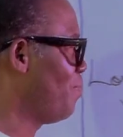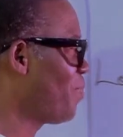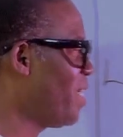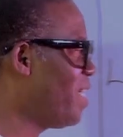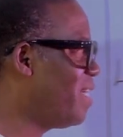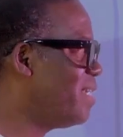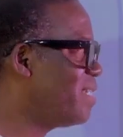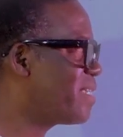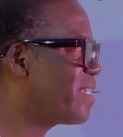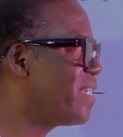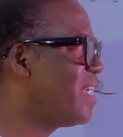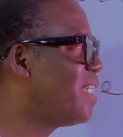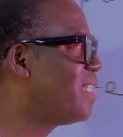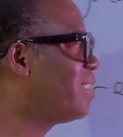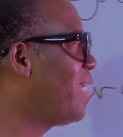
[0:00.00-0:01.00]
Please
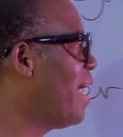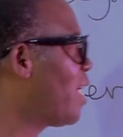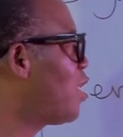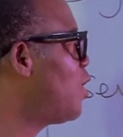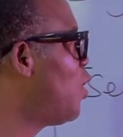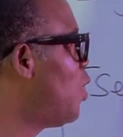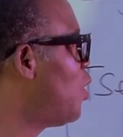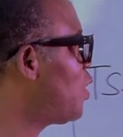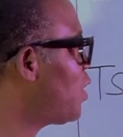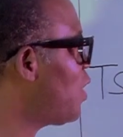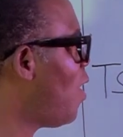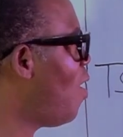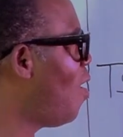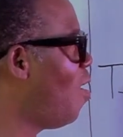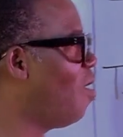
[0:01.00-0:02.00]
take
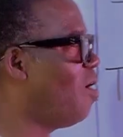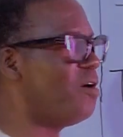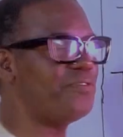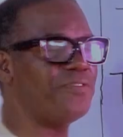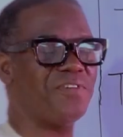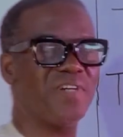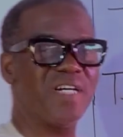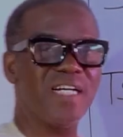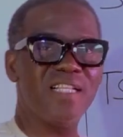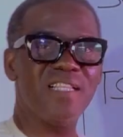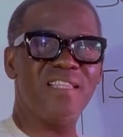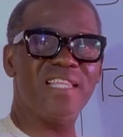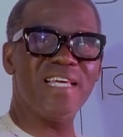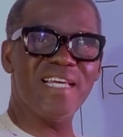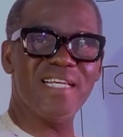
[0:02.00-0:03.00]
note of
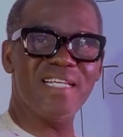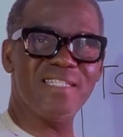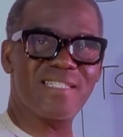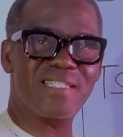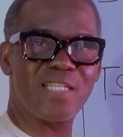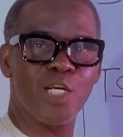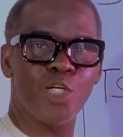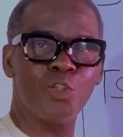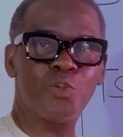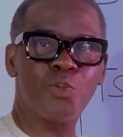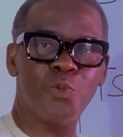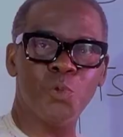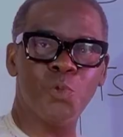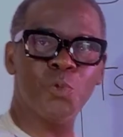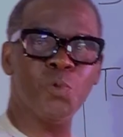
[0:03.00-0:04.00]
these
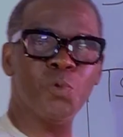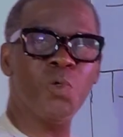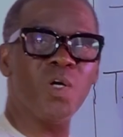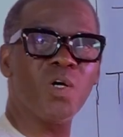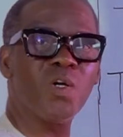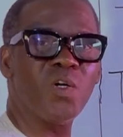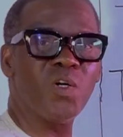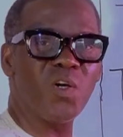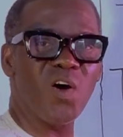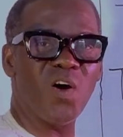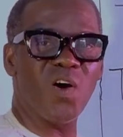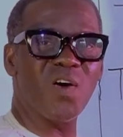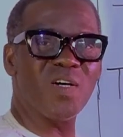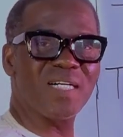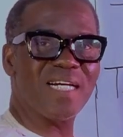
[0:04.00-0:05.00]
two
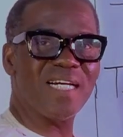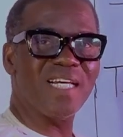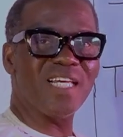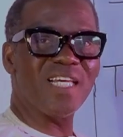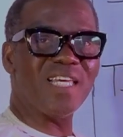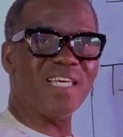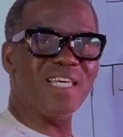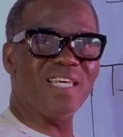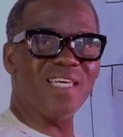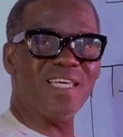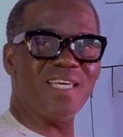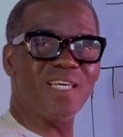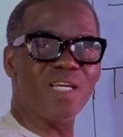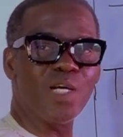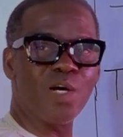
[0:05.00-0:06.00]
long
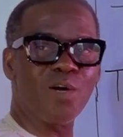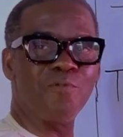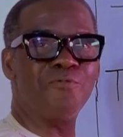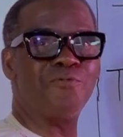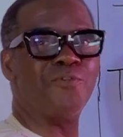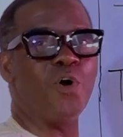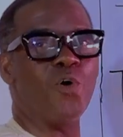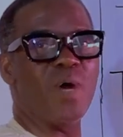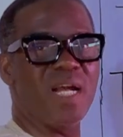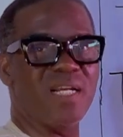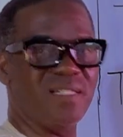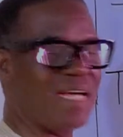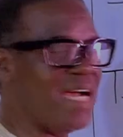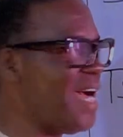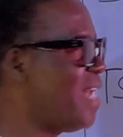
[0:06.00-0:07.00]
E
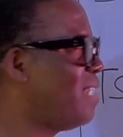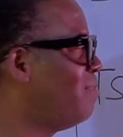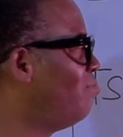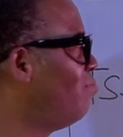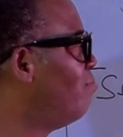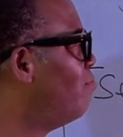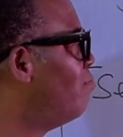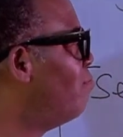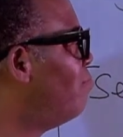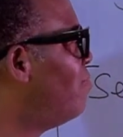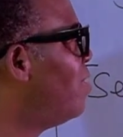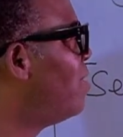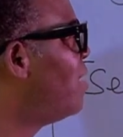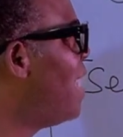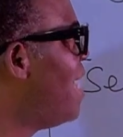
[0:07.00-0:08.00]
vowels and
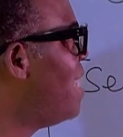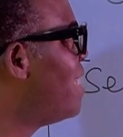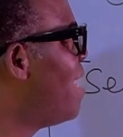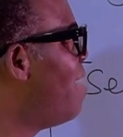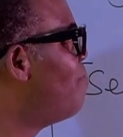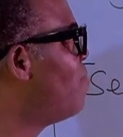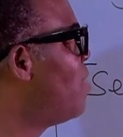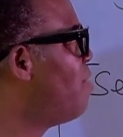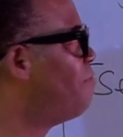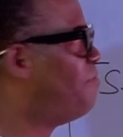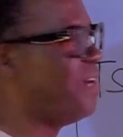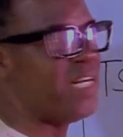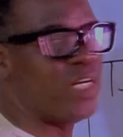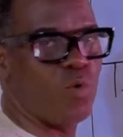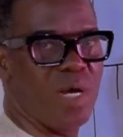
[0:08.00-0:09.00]
learn them
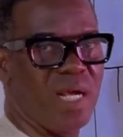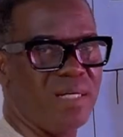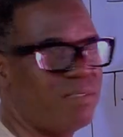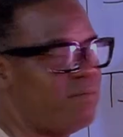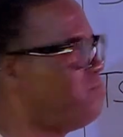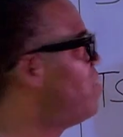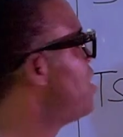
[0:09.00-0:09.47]
very well.